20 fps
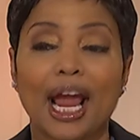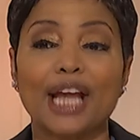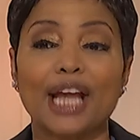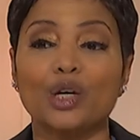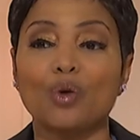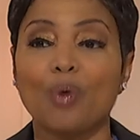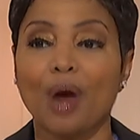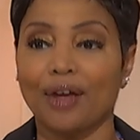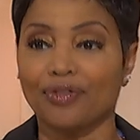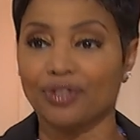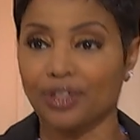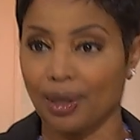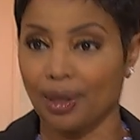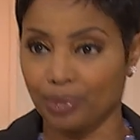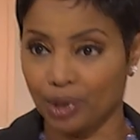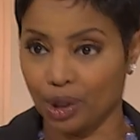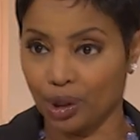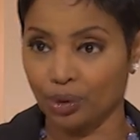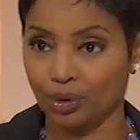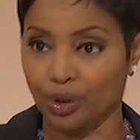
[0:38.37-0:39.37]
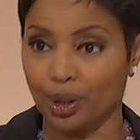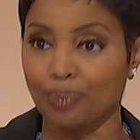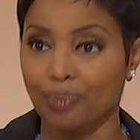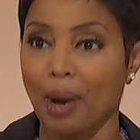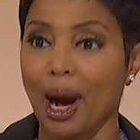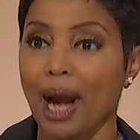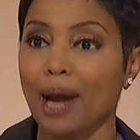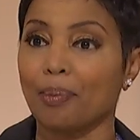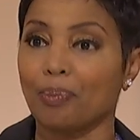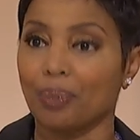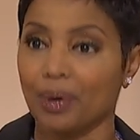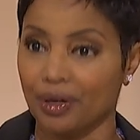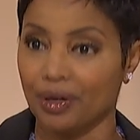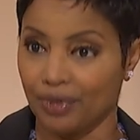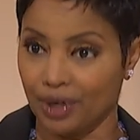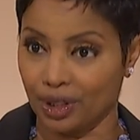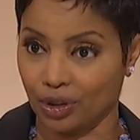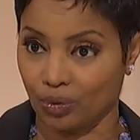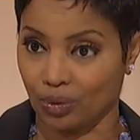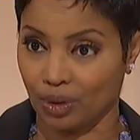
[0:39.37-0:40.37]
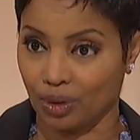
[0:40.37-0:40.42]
And you have some children by a previous